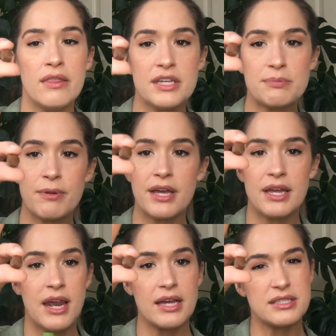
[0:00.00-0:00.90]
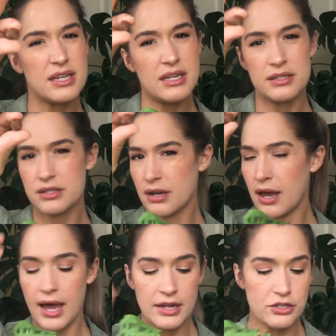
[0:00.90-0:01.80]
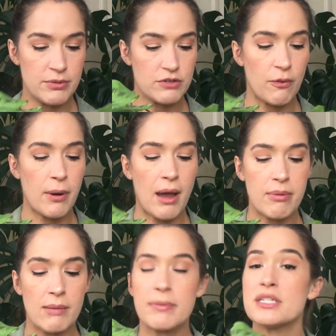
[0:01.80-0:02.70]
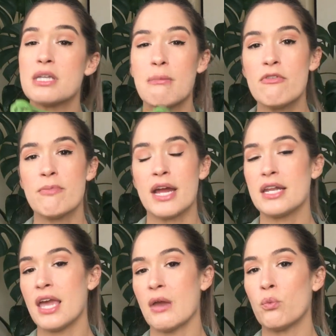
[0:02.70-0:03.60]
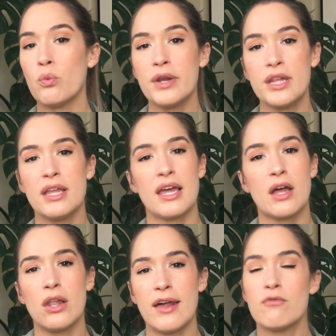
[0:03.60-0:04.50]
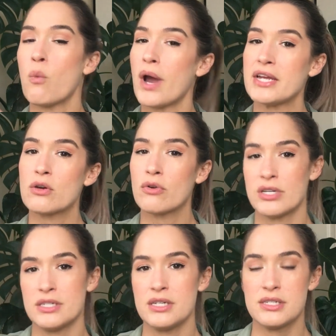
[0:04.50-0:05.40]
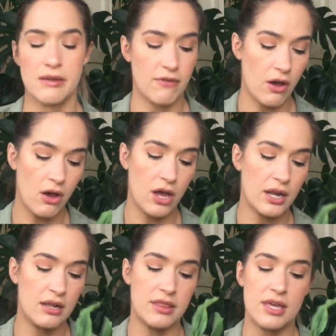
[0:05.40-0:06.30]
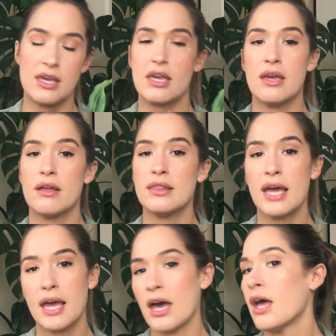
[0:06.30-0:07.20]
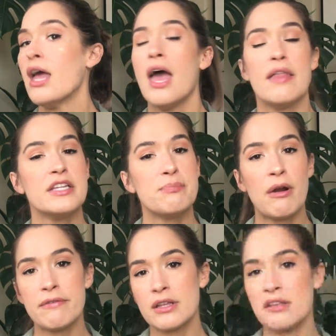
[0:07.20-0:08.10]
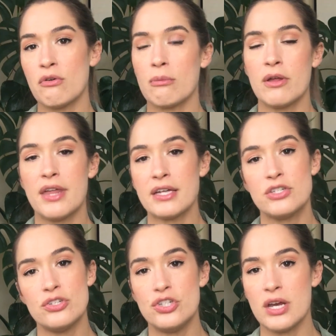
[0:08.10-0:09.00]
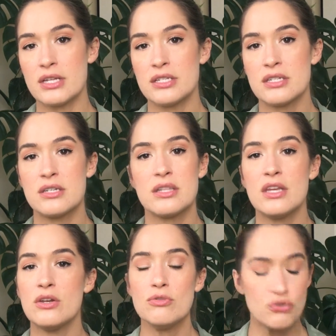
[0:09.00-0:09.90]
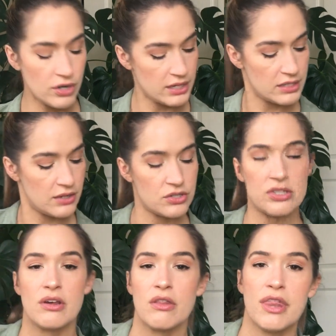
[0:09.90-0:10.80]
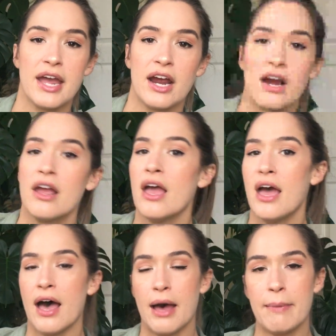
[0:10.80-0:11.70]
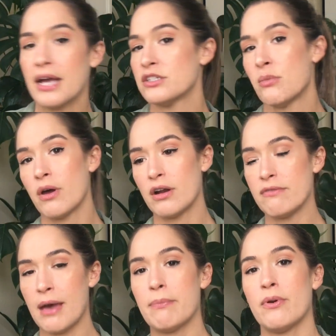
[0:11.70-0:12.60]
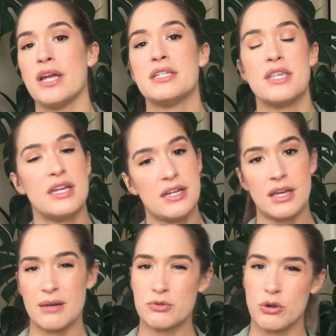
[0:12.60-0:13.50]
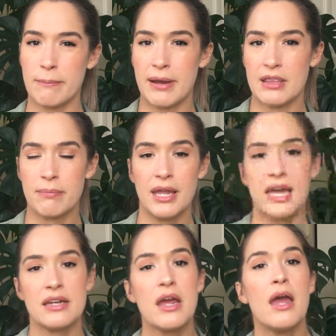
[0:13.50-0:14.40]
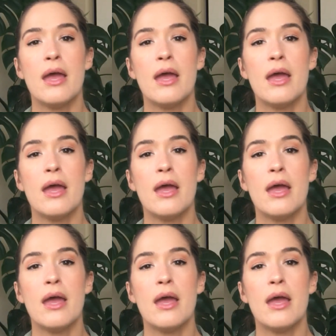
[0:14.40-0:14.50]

This plant hasn't had too much of a problem, but some of mine get really like a lot of white crusty stuff on the leca, and that's perfectly normal. That's just the nutrients that are still there. As the water evaporates, they didn't get absorbed by the plant.